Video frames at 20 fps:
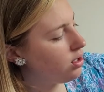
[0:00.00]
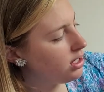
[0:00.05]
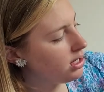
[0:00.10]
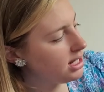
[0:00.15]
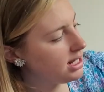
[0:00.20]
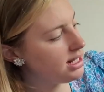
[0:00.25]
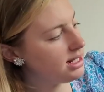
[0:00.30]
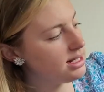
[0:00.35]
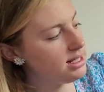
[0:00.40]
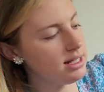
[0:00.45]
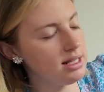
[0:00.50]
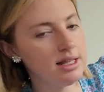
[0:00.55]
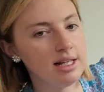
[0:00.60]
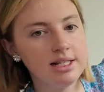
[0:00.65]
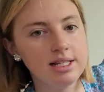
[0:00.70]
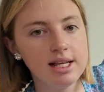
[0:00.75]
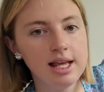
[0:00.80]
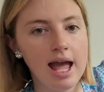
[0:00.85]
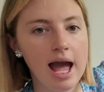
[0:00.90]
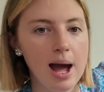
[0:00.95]
got these
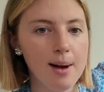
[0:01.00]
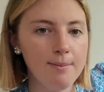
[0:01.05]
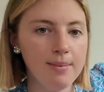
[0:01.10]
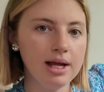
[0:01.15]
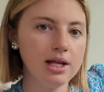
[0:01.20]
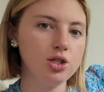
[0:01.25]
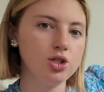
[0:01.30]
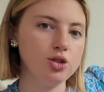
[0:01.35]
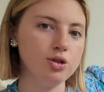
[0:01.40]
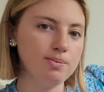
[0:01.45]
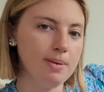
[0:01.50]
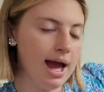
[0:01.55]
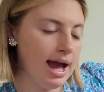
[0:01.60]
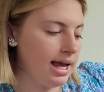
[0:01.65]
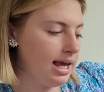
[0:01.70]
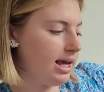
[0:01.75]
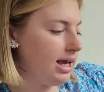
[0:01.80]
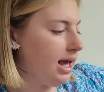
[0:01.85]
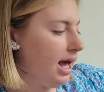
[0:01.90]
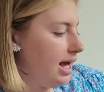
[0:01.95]
are Kathmandu
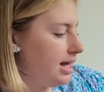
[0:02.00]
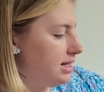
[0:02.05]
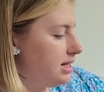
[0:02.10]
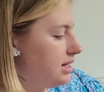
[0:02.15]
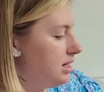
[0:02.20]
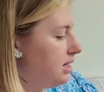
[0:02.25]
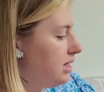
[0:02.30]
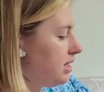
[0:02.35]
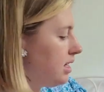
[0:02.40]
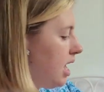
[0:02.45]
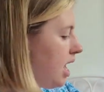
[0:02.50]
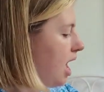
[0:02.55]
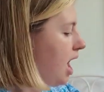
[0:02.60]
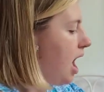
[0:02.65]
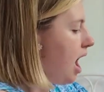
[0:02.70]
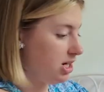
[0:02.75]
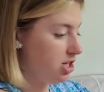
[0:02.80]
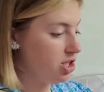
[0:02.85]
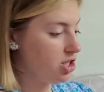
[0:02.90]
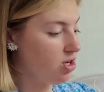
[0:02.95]
packing cases
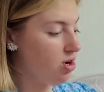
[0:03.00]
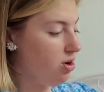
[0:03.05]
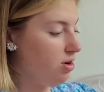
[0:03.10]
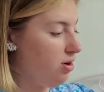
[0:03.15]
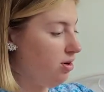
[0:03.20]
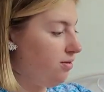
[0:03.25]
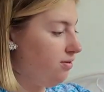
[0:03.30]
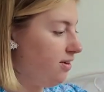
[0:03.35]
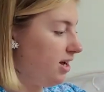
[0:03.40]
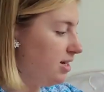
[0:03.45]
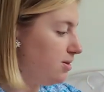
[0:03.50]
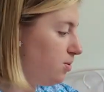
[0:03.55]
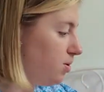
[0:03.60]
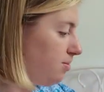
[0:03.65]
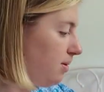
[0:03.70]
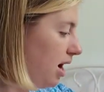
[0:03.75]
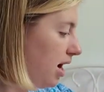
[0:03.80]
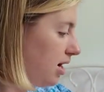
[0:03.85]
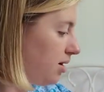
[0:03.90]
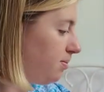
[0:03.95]
that I just got on Facebook
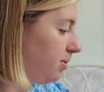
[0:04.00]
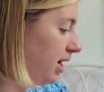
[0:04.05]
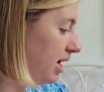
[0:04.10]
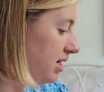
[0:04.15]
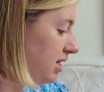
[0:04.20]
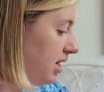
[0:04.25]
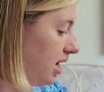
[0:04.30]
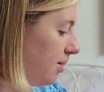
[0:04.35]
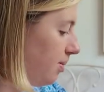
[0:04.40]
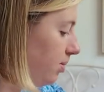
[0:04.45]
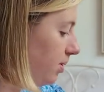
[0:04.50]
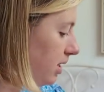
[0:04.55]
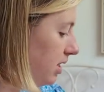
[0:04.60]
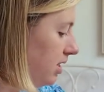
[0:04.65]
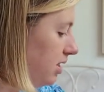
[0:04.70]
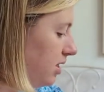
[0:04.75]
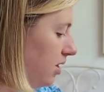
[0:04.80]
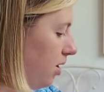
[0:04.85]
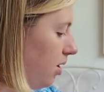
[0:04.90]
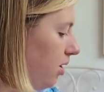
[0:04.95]
Marketplace a couple
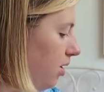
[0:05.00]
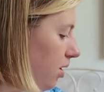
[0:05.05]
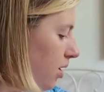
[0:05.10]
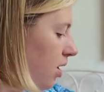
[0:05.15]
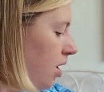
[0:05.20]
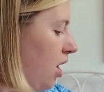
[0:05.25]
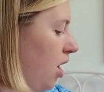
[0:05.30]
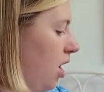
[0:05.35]
years ago.